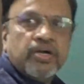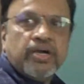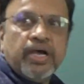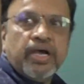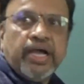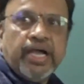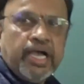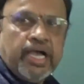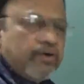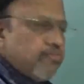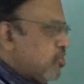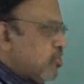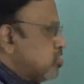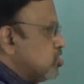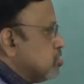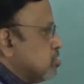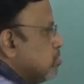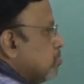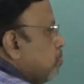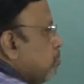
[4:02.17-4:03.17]
I have
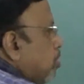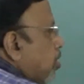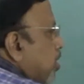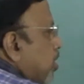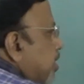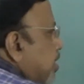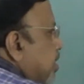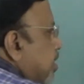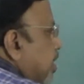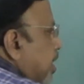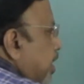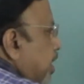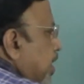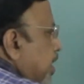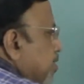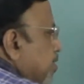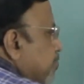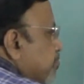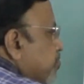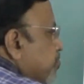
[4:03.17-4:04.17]
this point
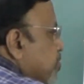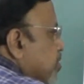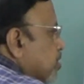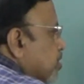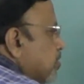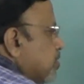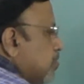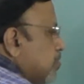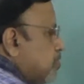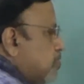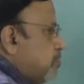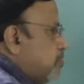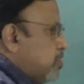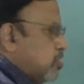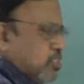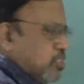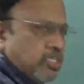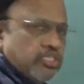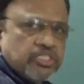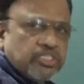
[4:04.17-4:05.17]
A
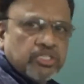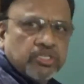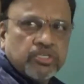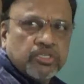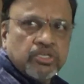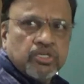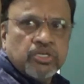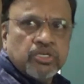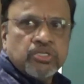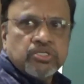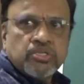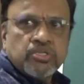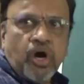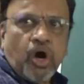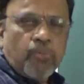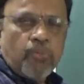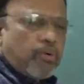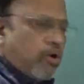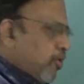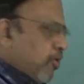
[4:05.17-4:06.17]
which is
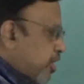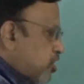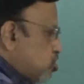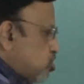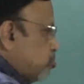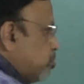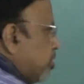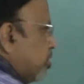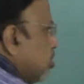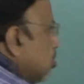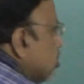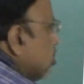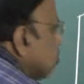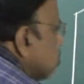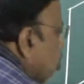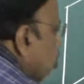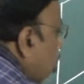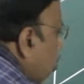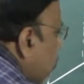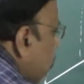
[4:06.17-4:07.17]
above HP.
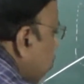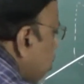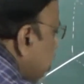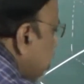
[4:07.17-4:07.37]
So above